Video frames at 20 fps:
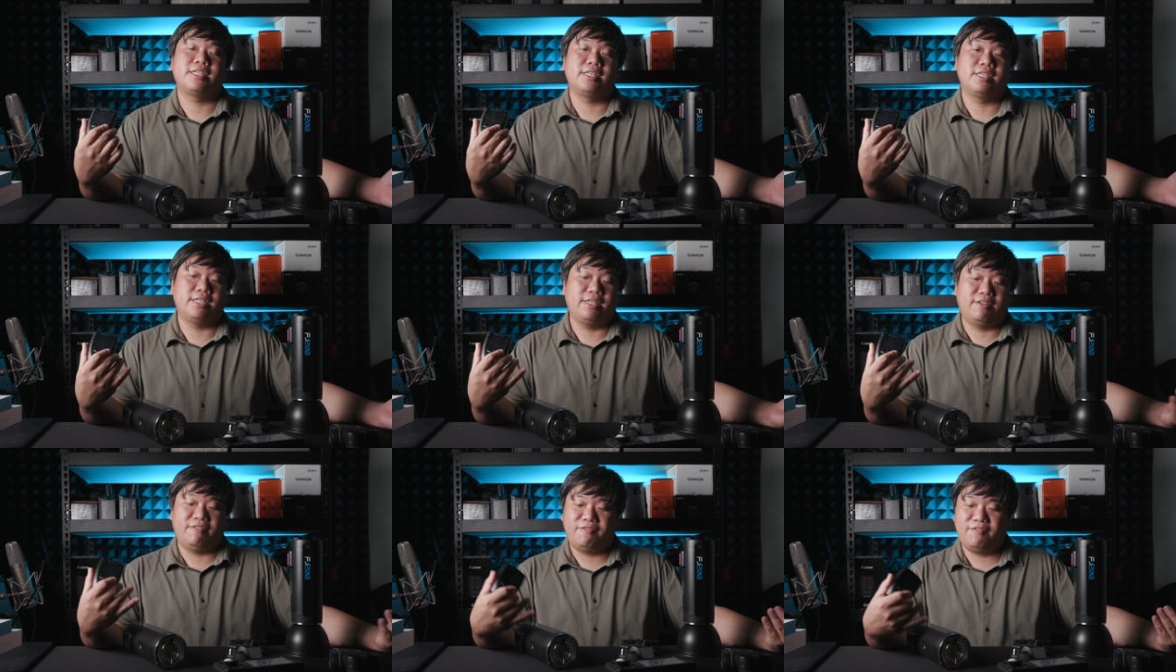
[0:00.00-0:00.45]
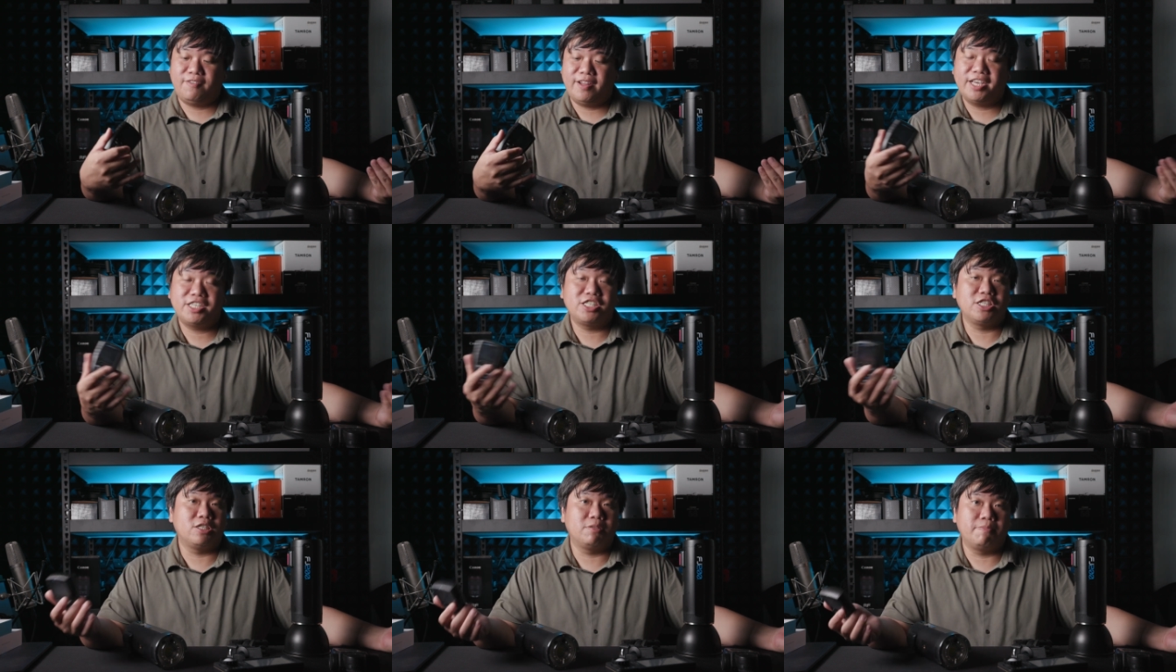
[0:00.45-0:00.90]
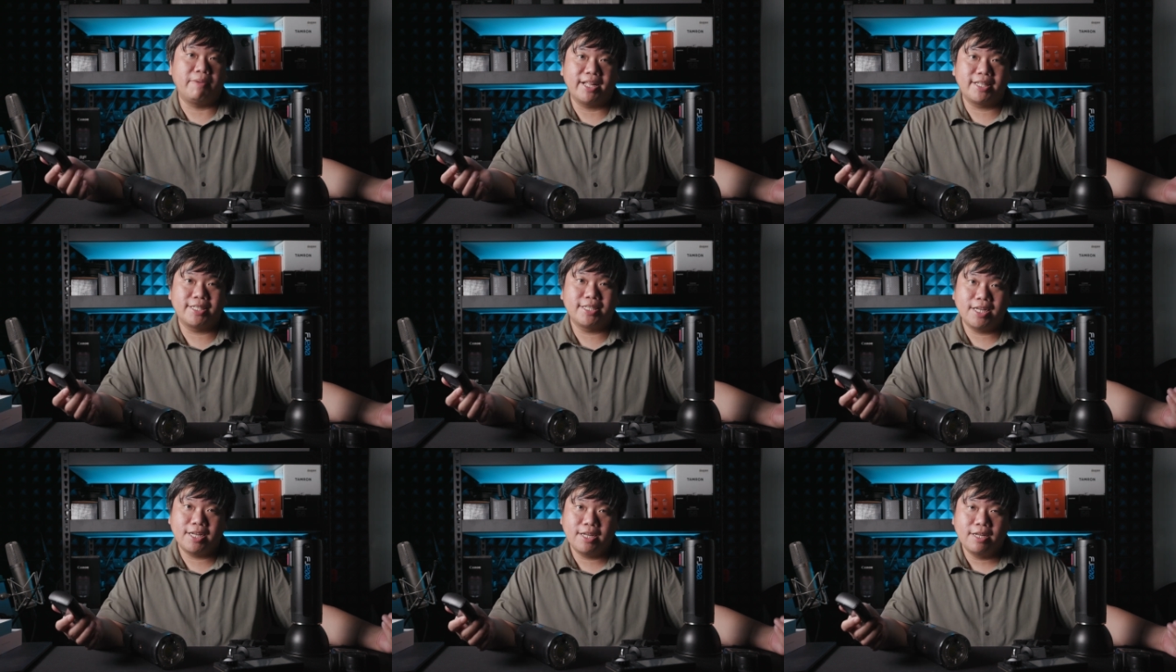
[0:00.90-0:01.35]
the flash is
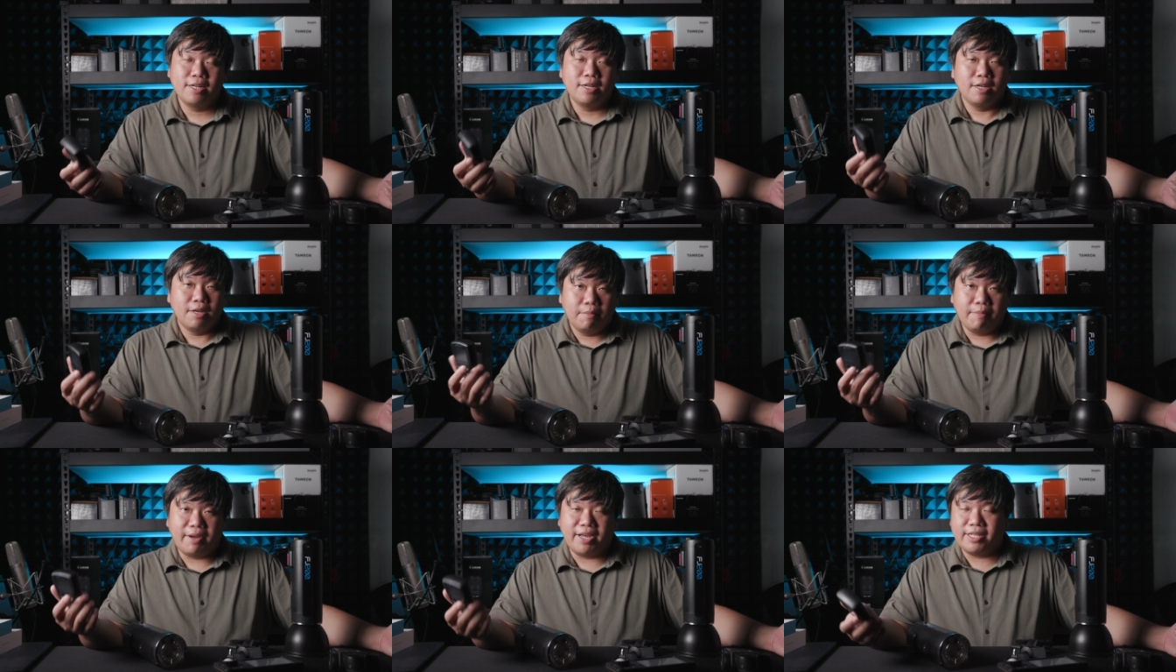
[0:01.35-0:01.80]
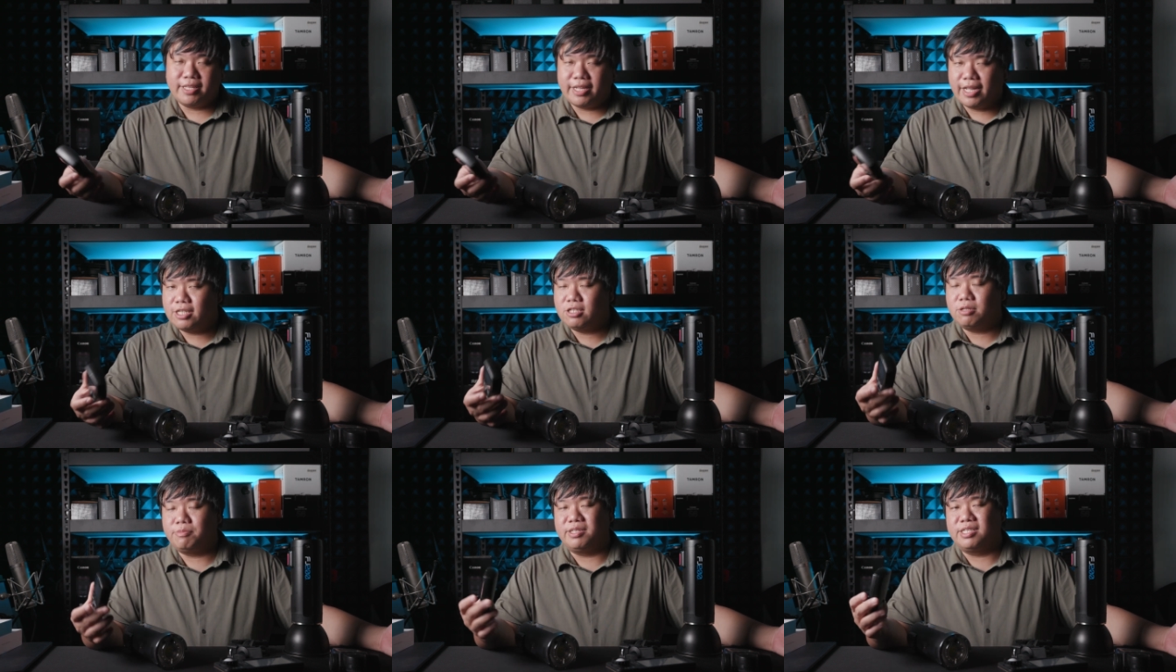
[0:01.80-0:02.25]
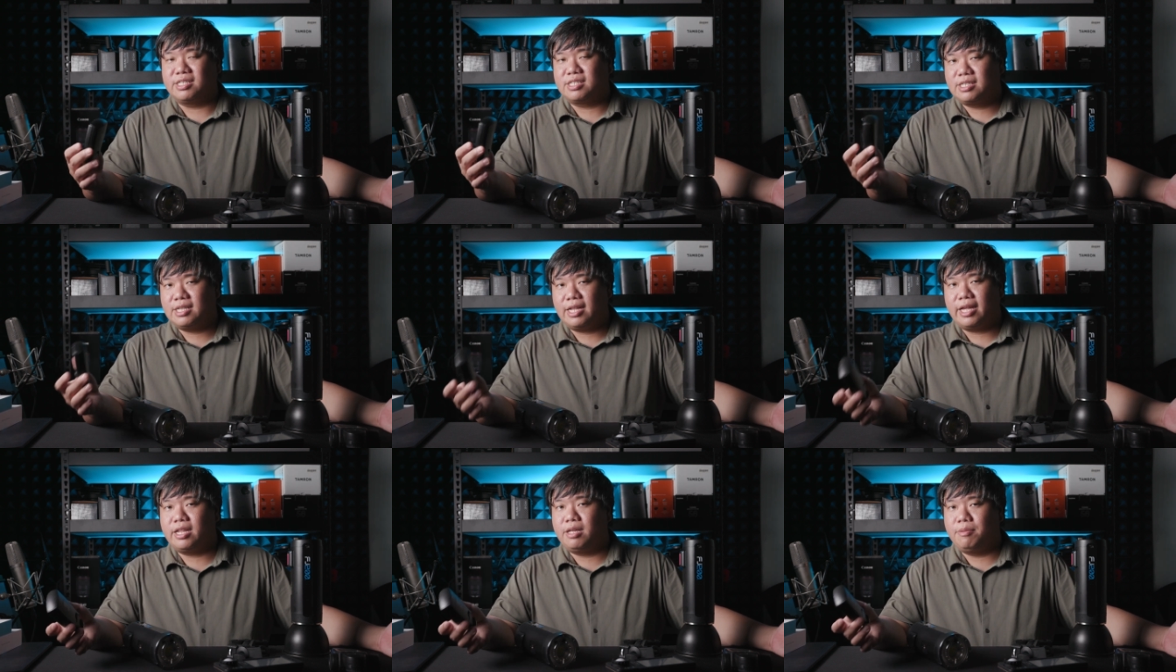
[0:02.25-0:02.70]
better, but it tends to be
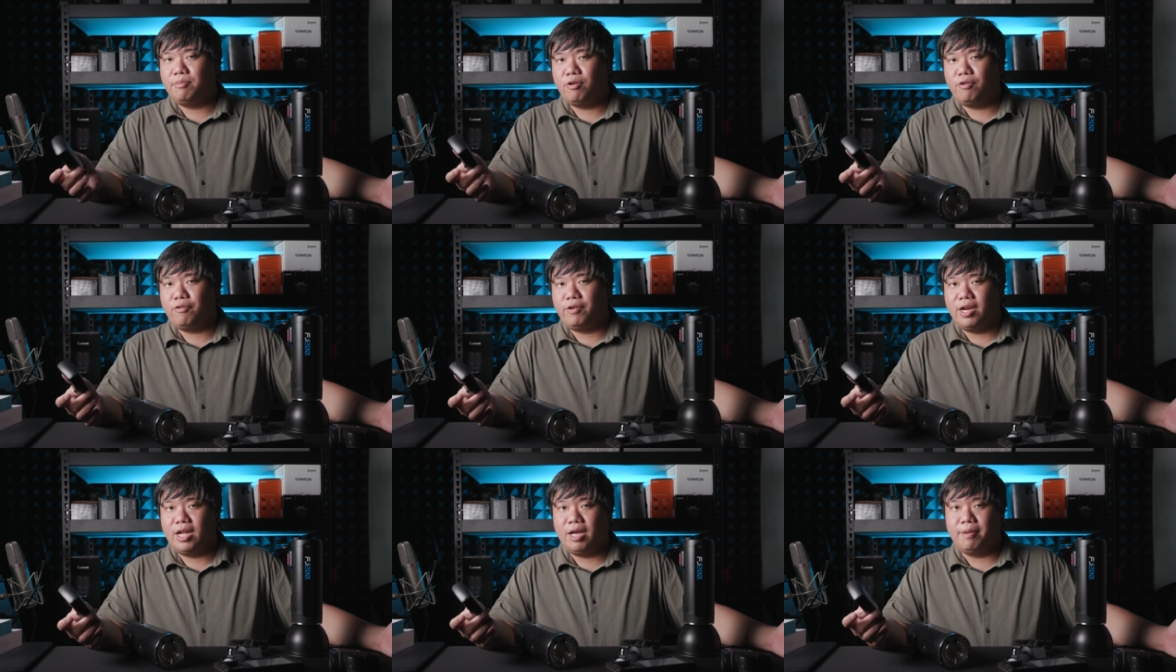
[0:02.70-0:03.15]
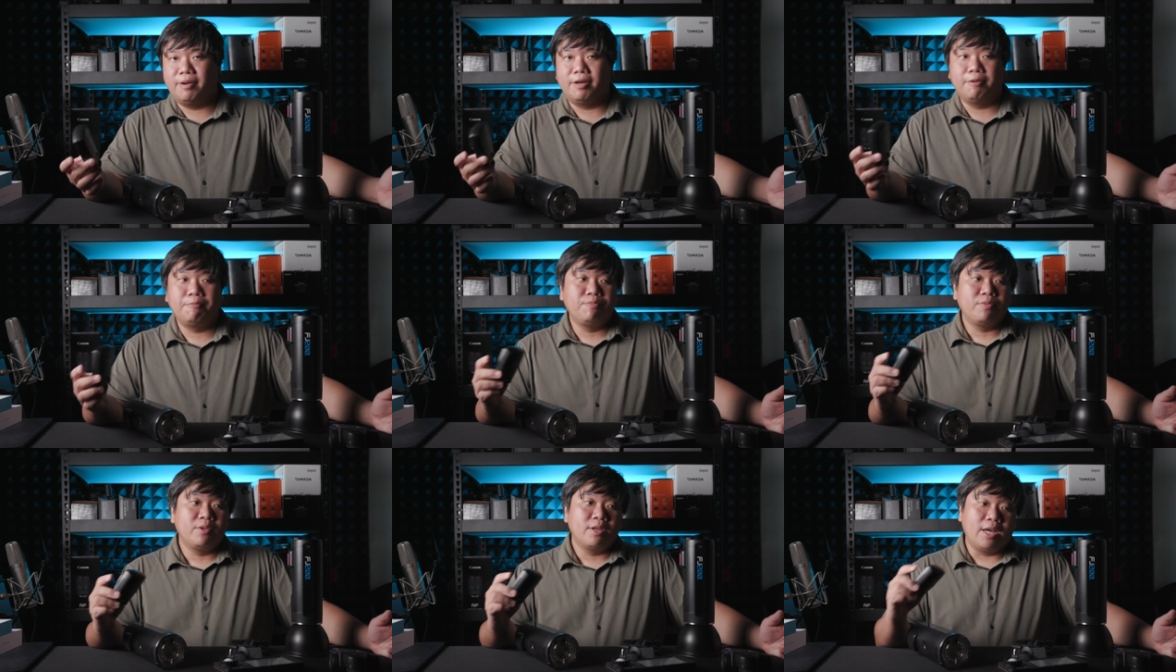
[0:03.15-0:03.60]
slightly more reliable.